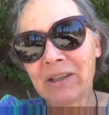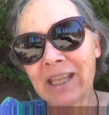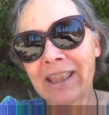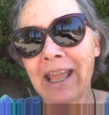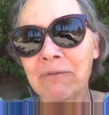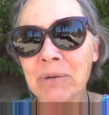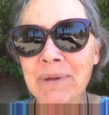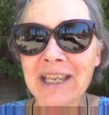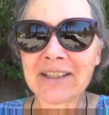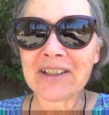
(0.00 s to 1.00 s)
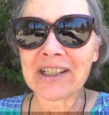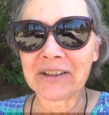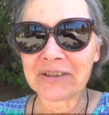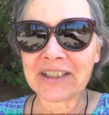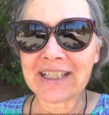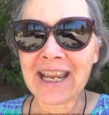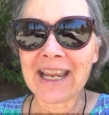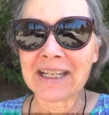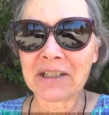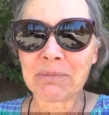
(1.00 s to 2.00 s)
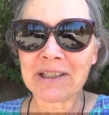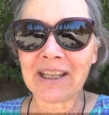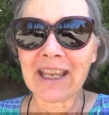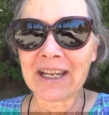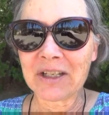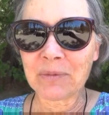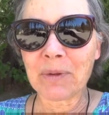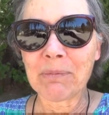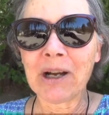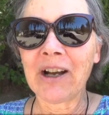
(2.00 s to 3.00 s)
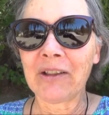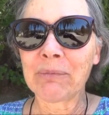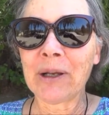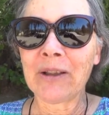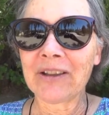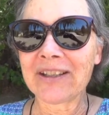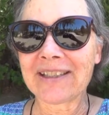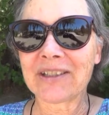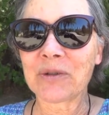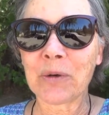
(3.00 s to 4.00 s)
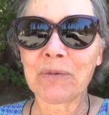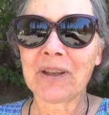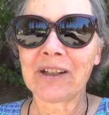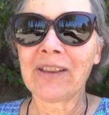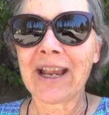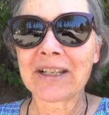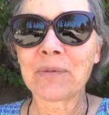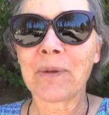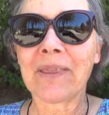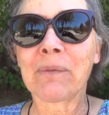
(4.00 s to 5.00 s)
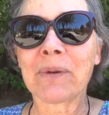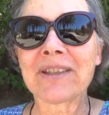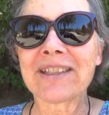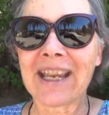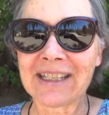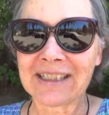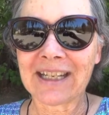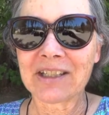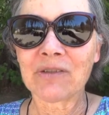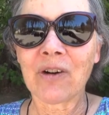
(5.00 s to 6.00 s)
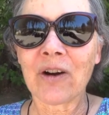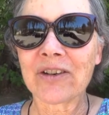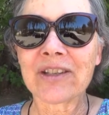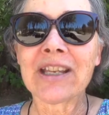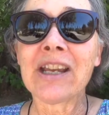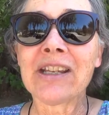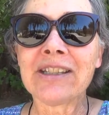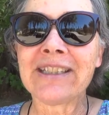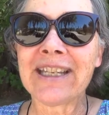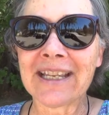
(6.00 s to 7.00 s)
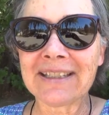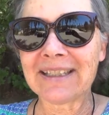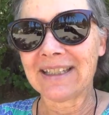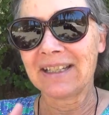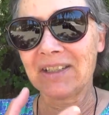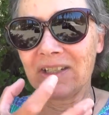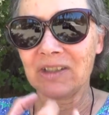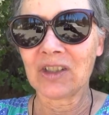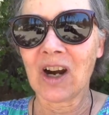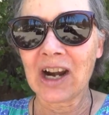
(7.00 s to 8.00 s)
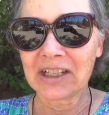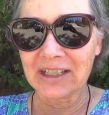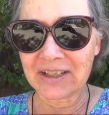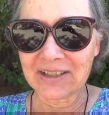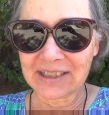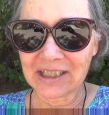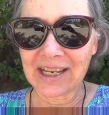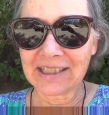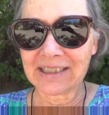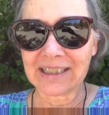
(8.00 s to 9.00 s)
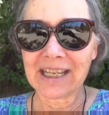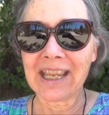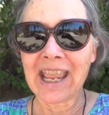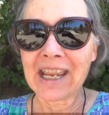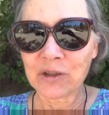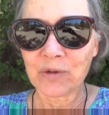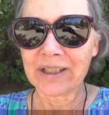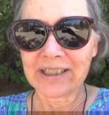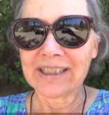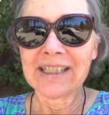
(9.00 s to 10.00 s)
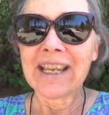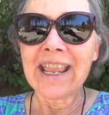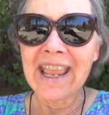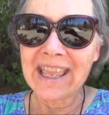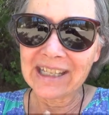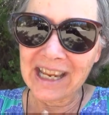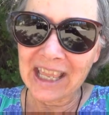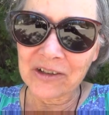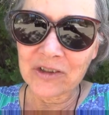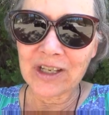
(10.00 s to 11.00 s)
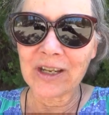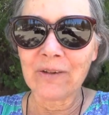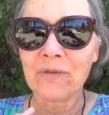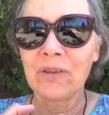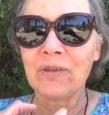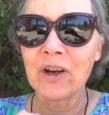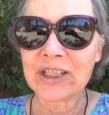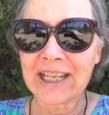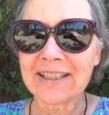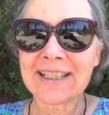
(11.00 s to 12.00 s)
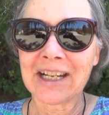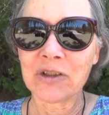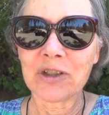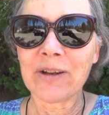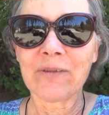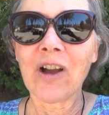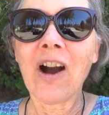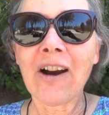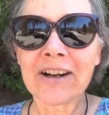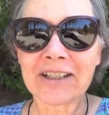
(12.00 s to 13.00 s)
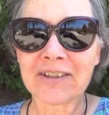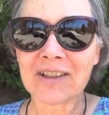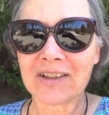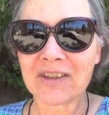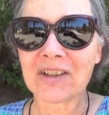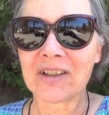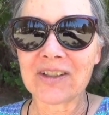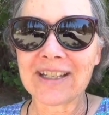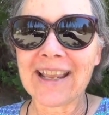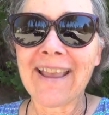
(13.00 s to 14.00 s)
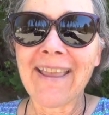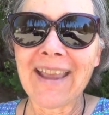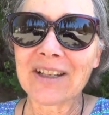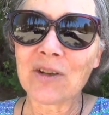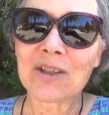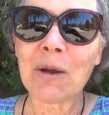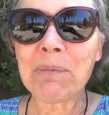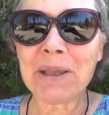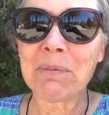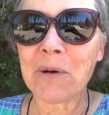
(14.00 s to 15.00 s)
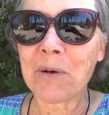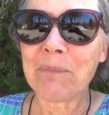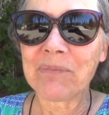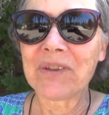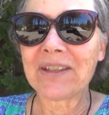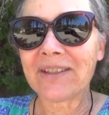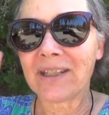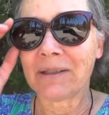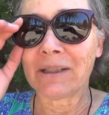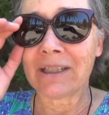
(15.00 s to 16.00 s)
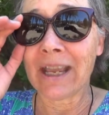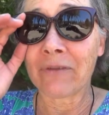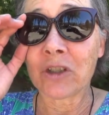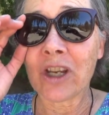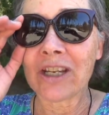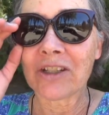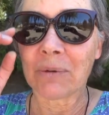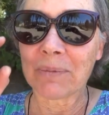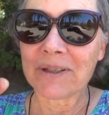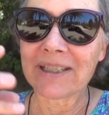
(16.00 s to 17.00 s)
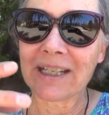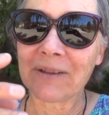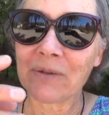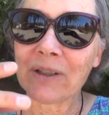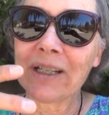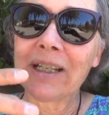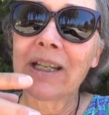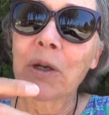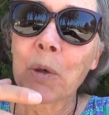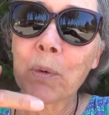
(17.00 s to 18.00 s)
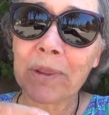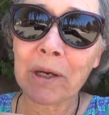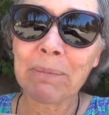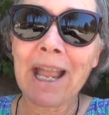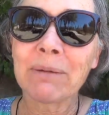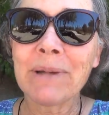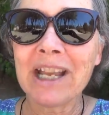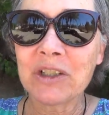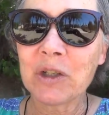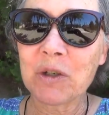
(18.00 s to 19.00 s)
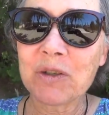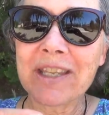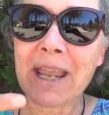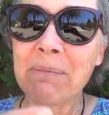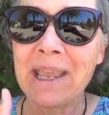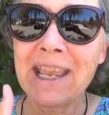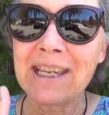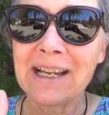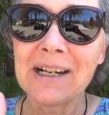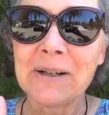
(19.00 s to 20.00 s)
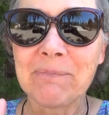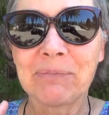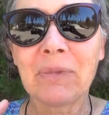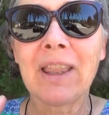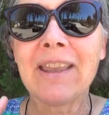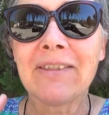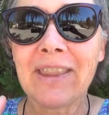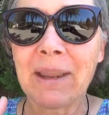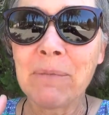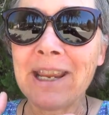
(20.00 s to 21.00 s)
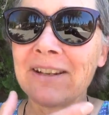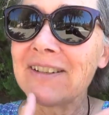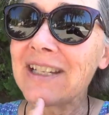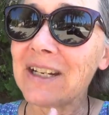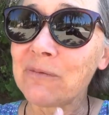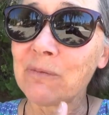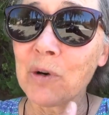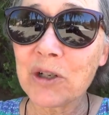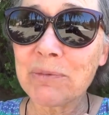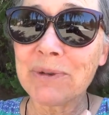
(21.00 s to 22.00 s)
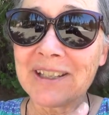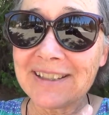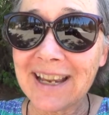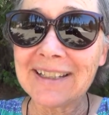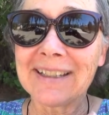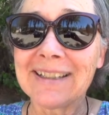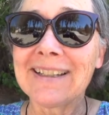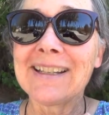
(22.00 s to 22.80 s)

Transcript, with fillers: yeah, that remains till today to be the case with Baal. Baal is sort of in a class with, with Satan as far as denseness and darkness and, and hatred and energy of very dense energy of the heart is concerned. And so some people, just to have a change up, instead of with their black magickers, they may, um, they may instead of worshiping Satan,